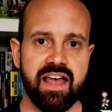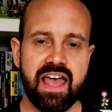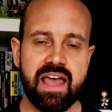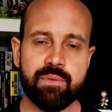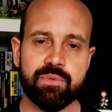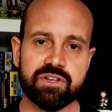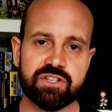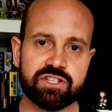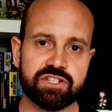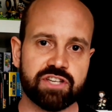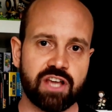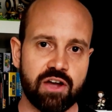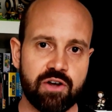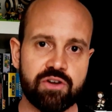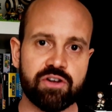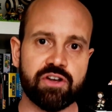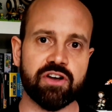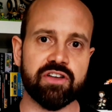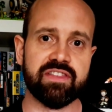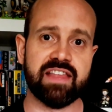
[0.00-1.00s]
It was
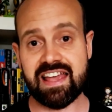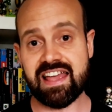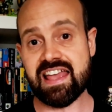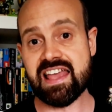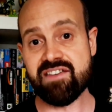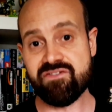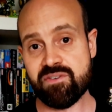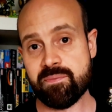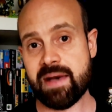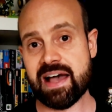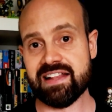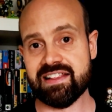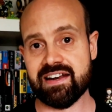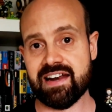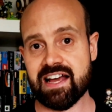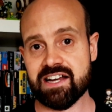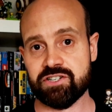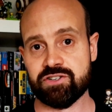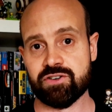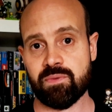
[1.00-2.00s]
so good it even made the
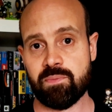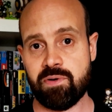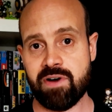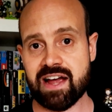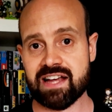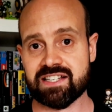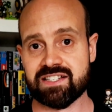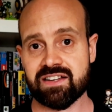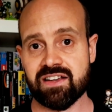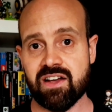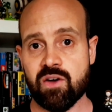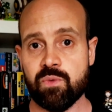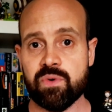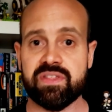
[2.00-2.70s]
national press